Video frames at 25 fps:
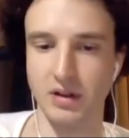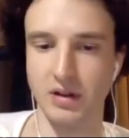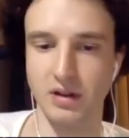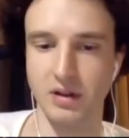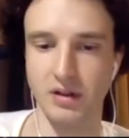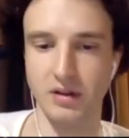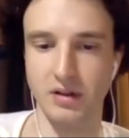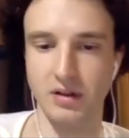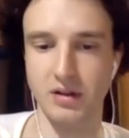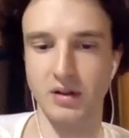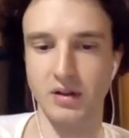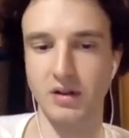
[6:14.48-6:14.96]

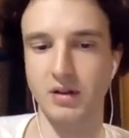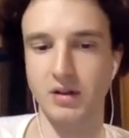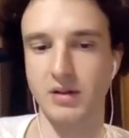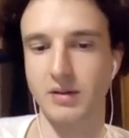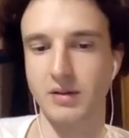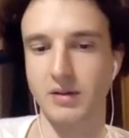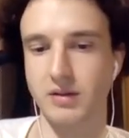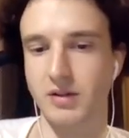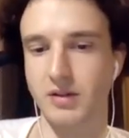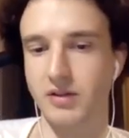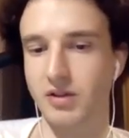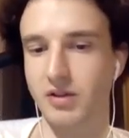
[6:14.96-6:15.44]

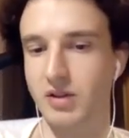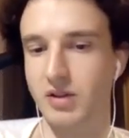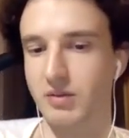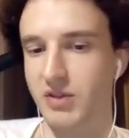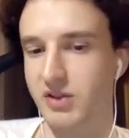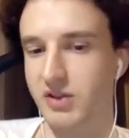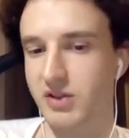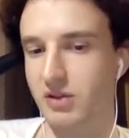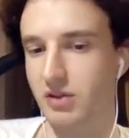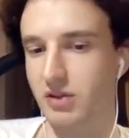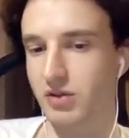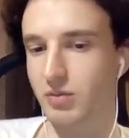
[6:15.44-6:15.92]
The theorem
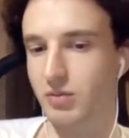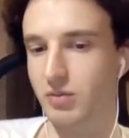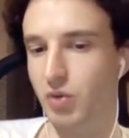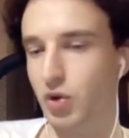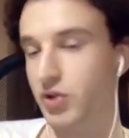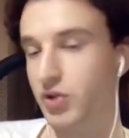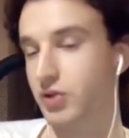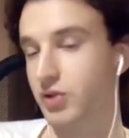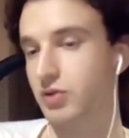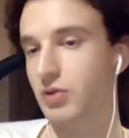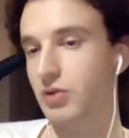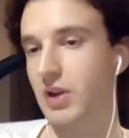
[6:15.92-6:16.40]
is called the
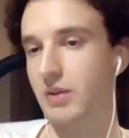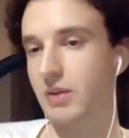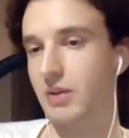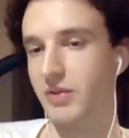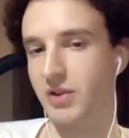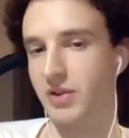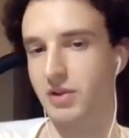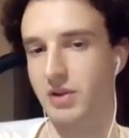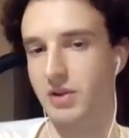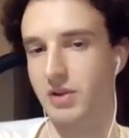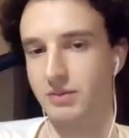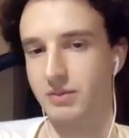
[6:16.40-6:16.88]

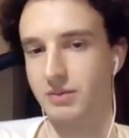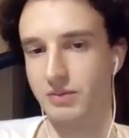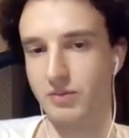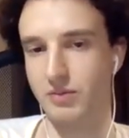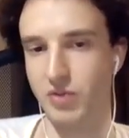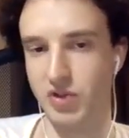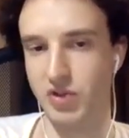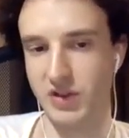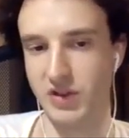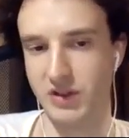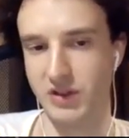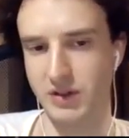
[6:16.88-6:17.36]
Borsuk-Ulam theorem,
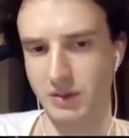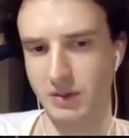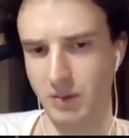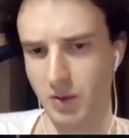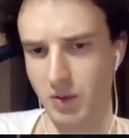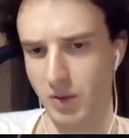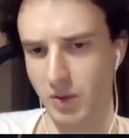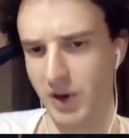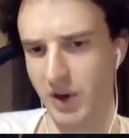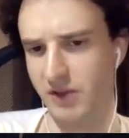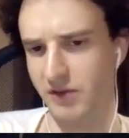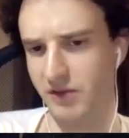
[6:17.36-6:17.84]
which is
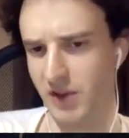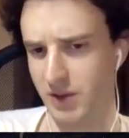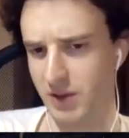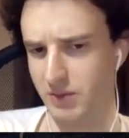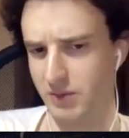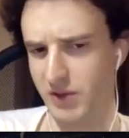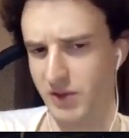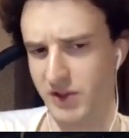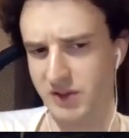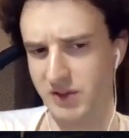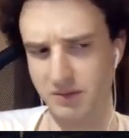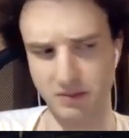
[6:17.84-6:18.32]
quite
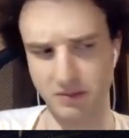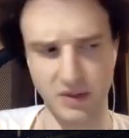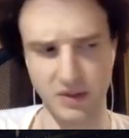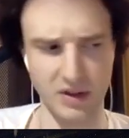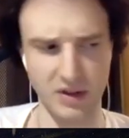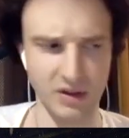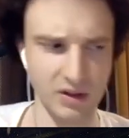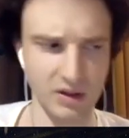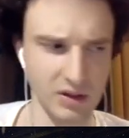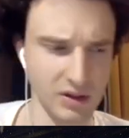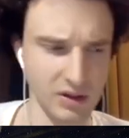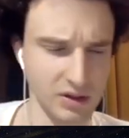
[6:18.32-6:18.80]
famous
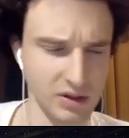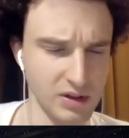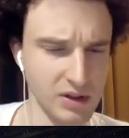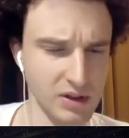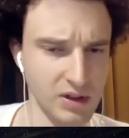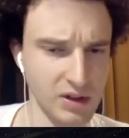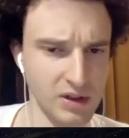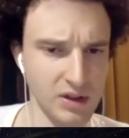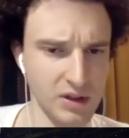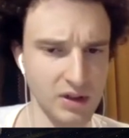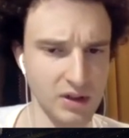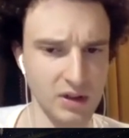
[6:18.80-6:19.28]
and
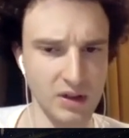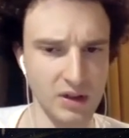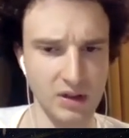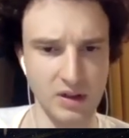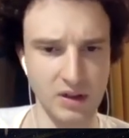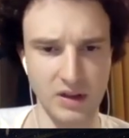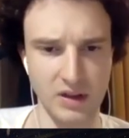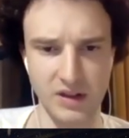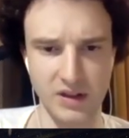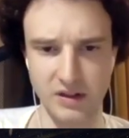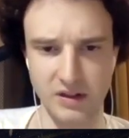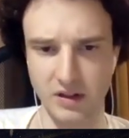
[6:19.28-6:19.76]

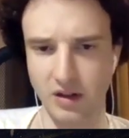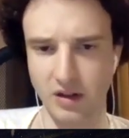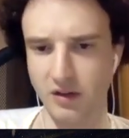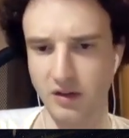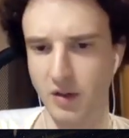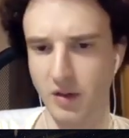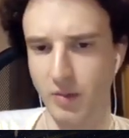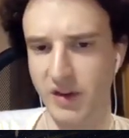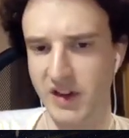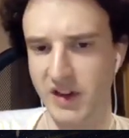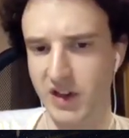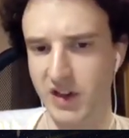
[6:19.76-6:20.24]
has a lot of
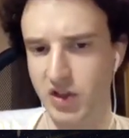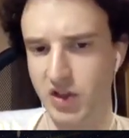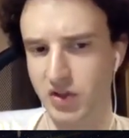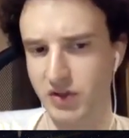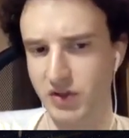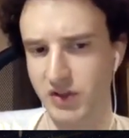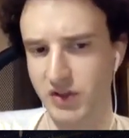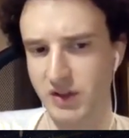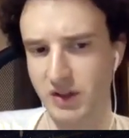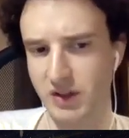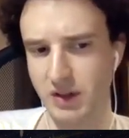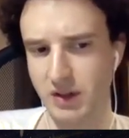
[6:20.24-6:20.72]

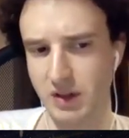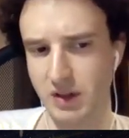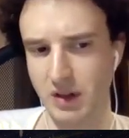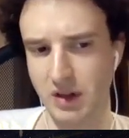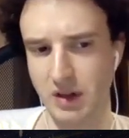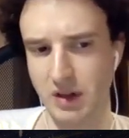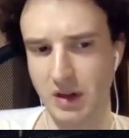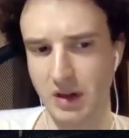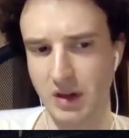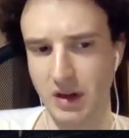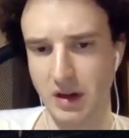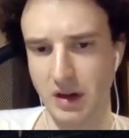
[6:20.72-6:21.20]
applications.
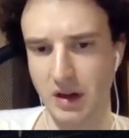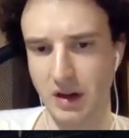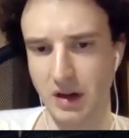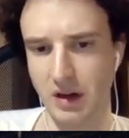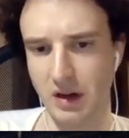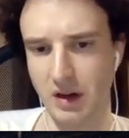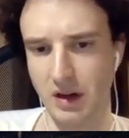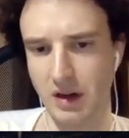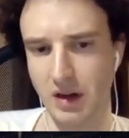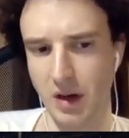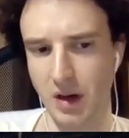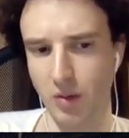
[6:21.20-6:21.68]

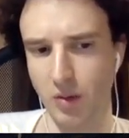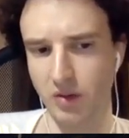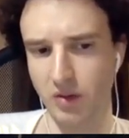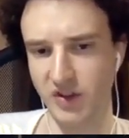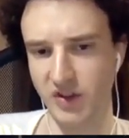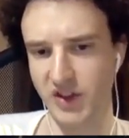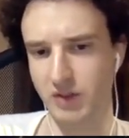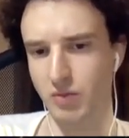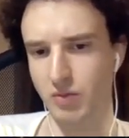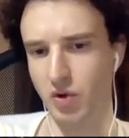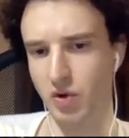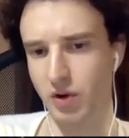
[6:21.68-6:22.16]
I
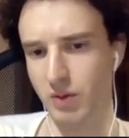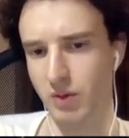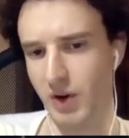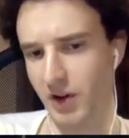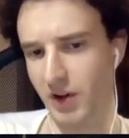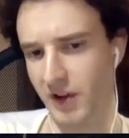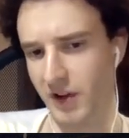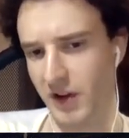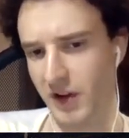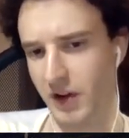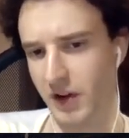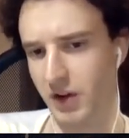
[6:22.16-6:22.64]
won't say more
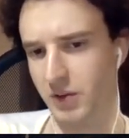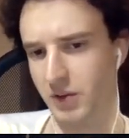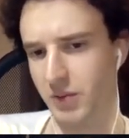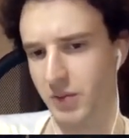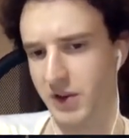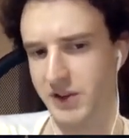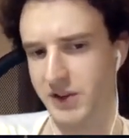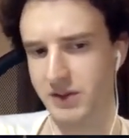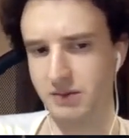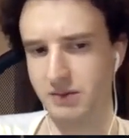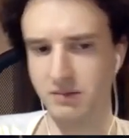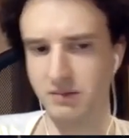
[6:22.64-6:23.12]
about it here,
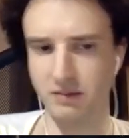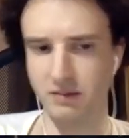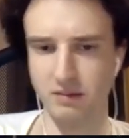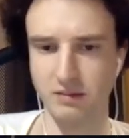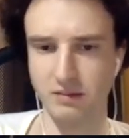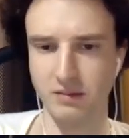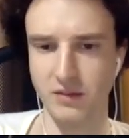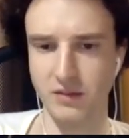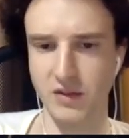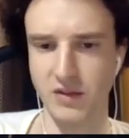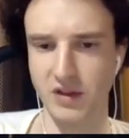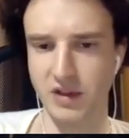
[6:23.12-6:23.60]
but
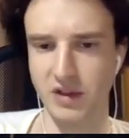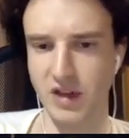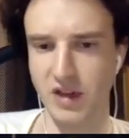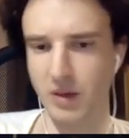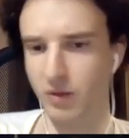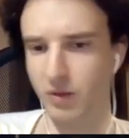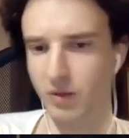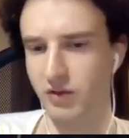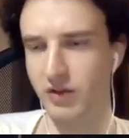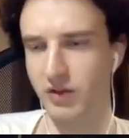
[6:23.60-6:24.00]
the name of the